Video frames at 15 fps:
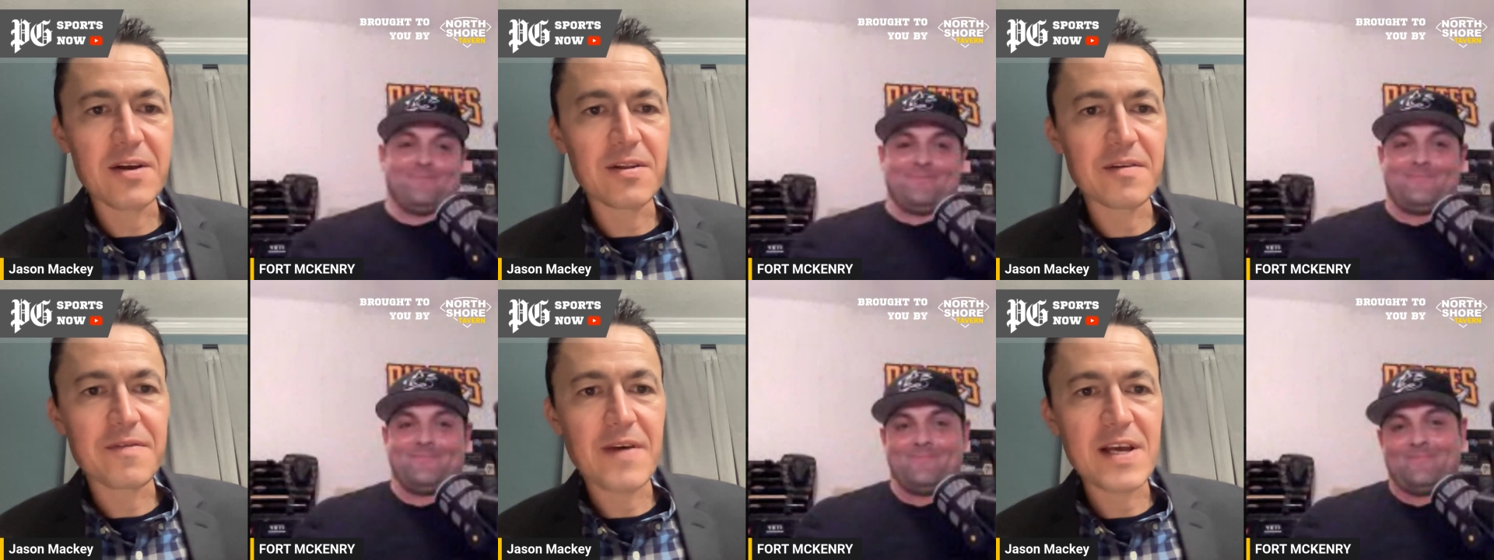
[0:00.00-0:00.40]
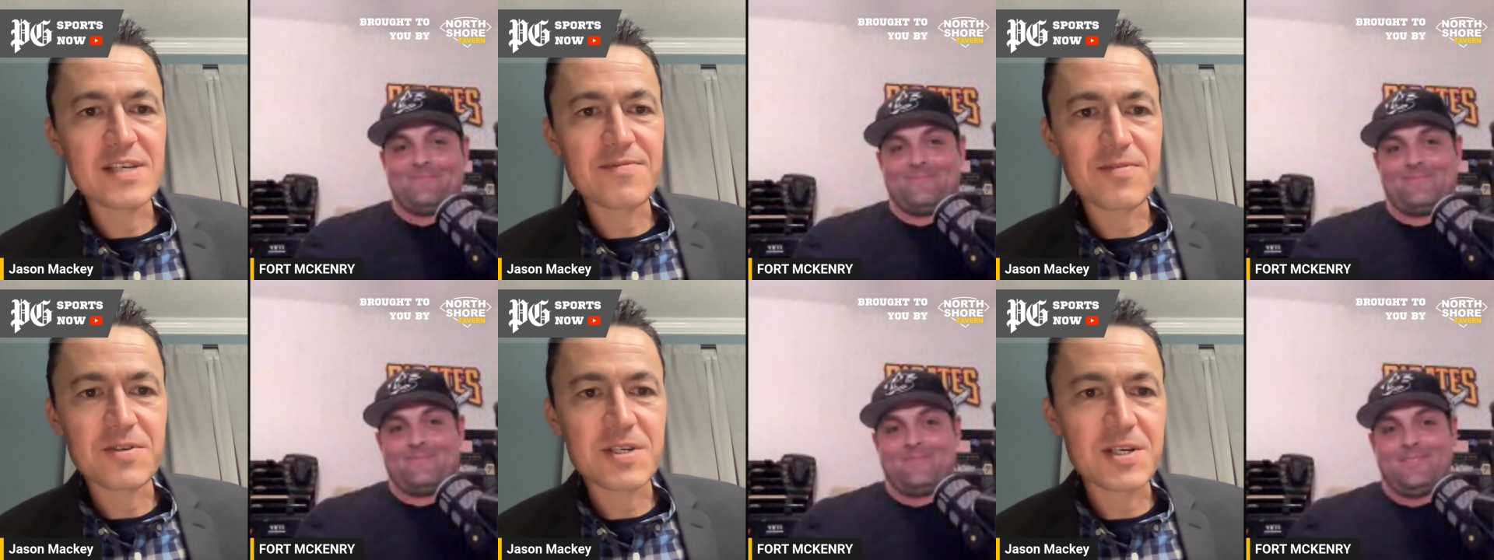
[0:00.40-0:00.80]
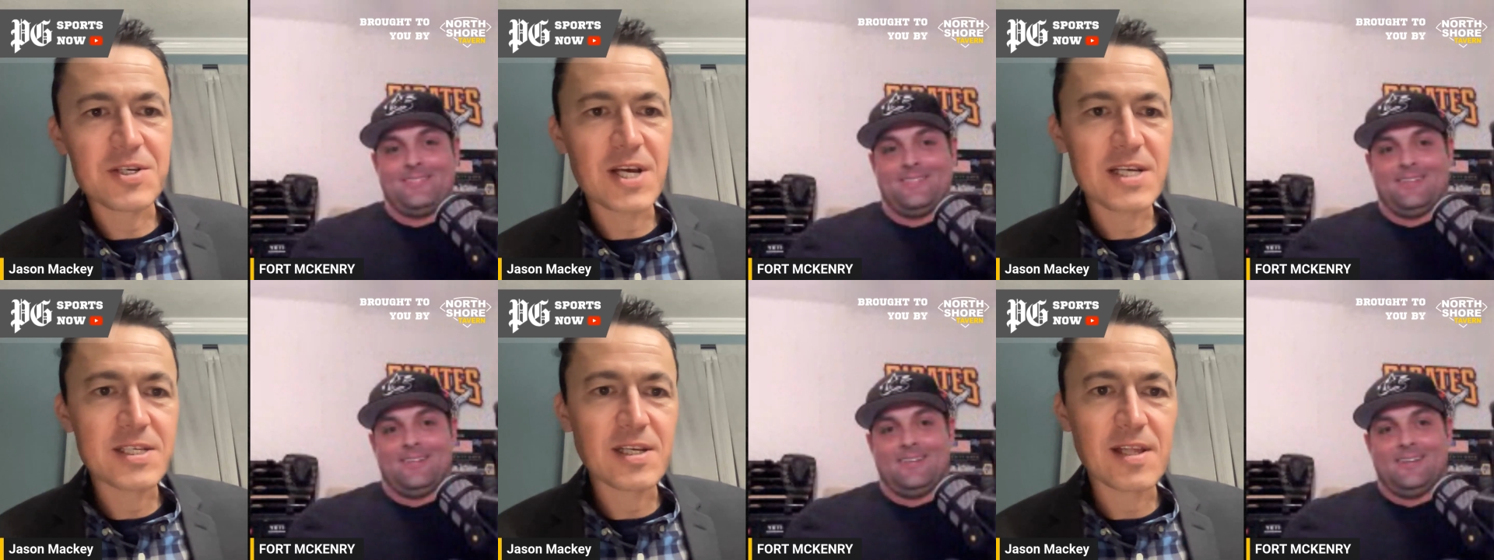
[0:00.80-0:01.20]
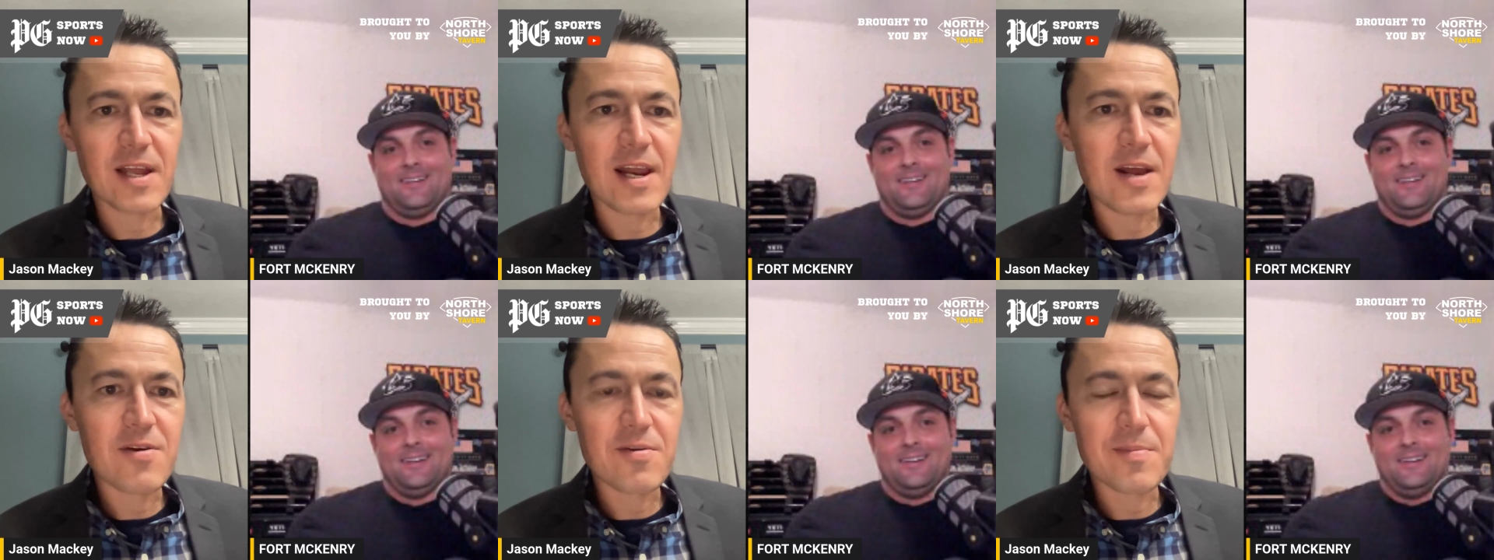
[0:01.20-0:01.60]
Speaker 1: on the face for suggesting
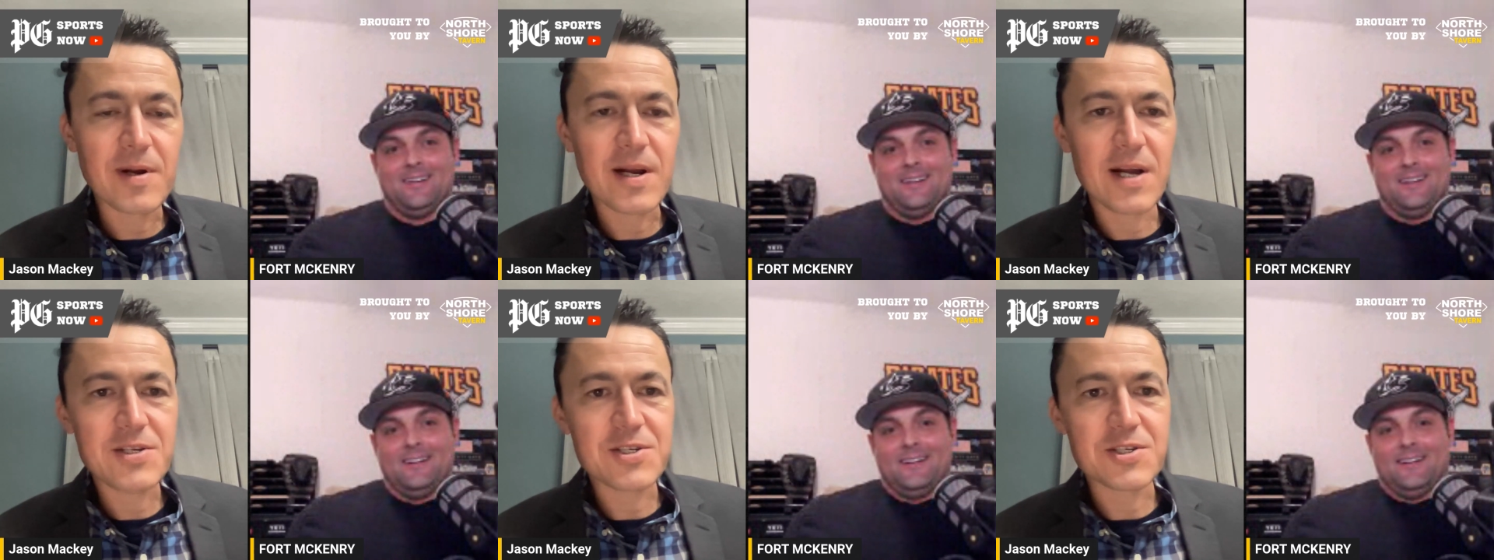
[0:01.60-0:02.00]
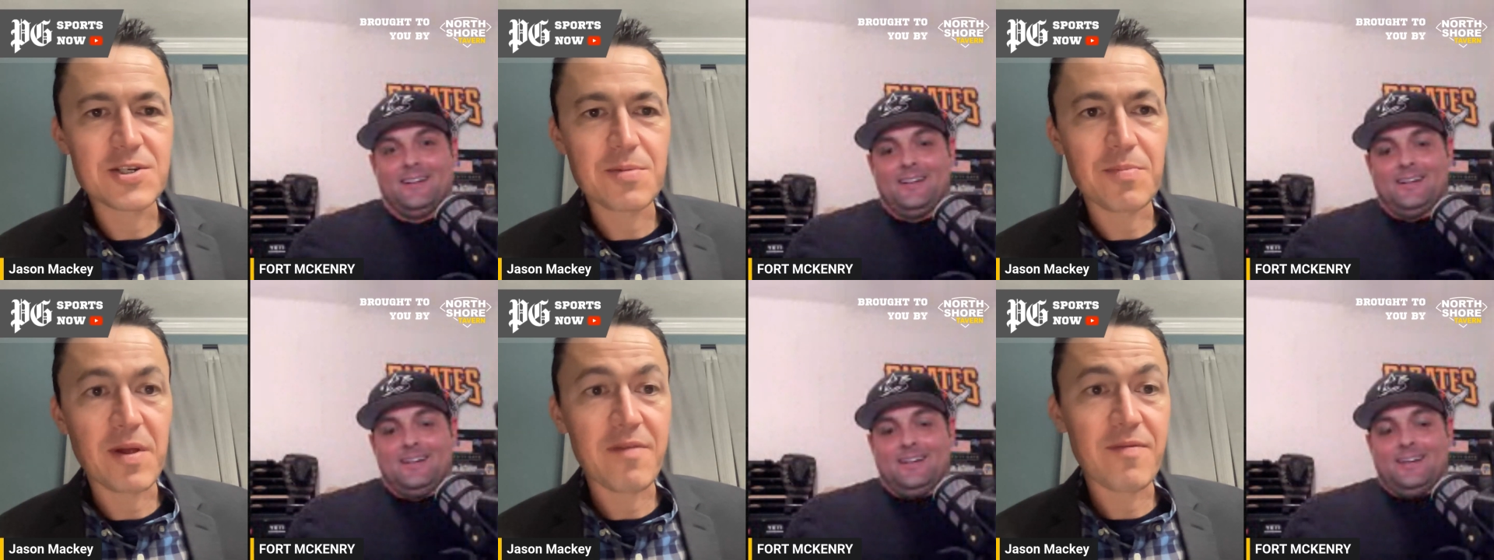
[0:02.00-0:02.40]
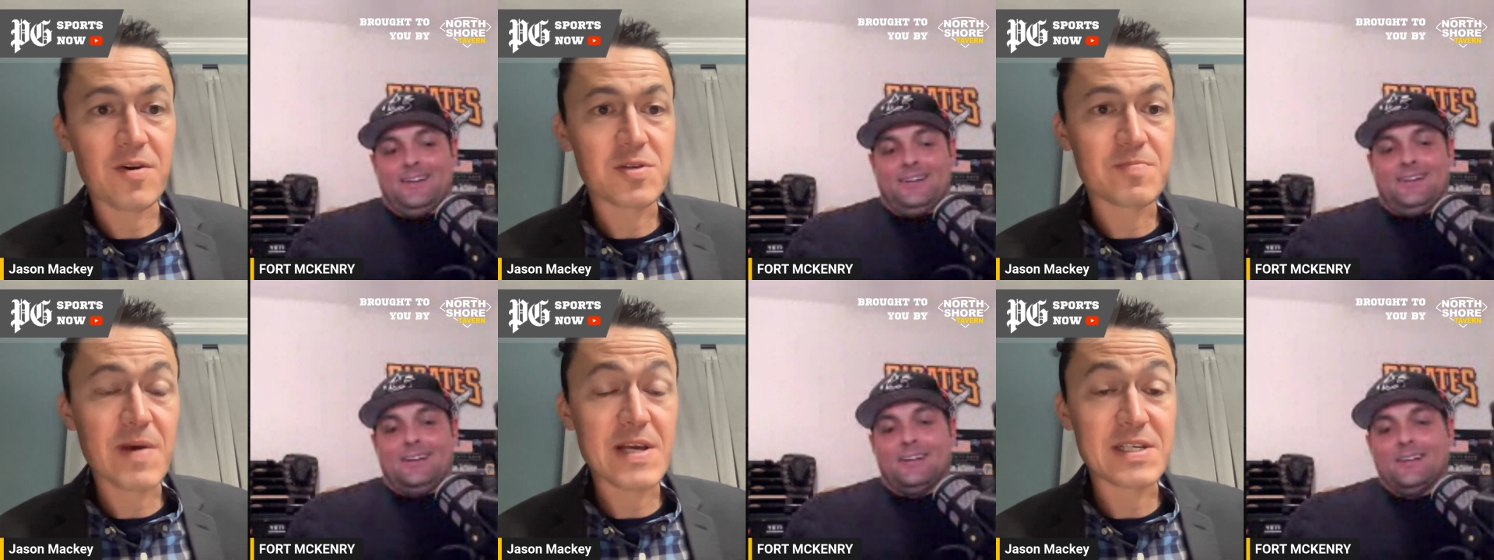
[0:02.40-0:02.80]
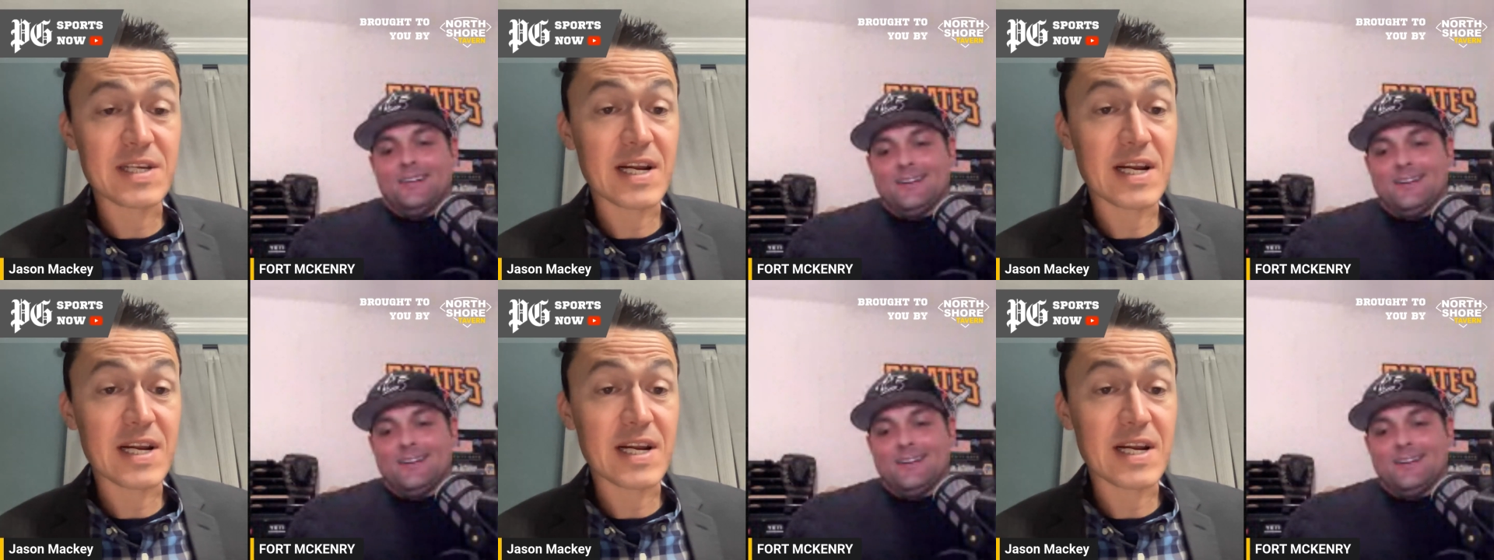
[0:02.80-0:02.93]
that Andrew McCutchen should play first base.